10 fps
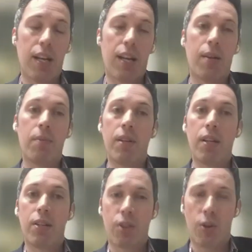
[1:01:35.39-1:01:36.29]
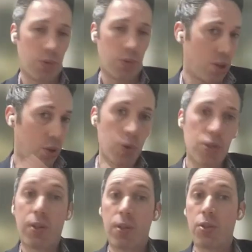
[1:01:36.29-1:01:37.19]
Um, so, so
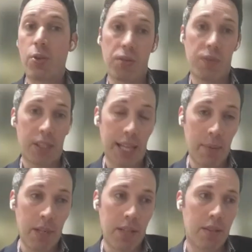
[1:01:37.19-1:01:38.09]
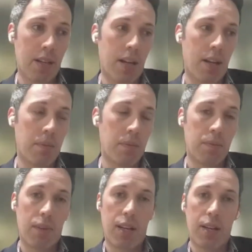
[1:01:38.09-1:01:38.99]
who's a good source for climate? Um,
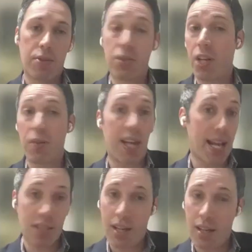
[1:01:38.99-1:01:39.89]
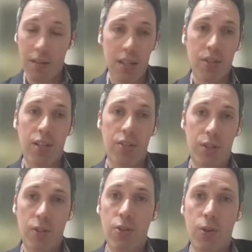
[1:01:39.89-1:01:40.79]
uh, turns out NASA is, is a
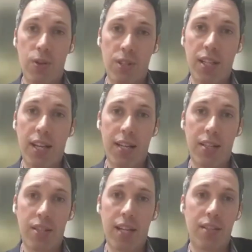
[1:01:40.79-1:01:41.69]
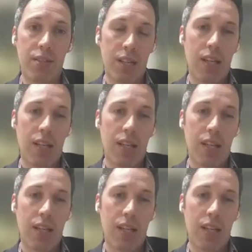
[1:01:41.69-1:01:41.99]
good source in the United States.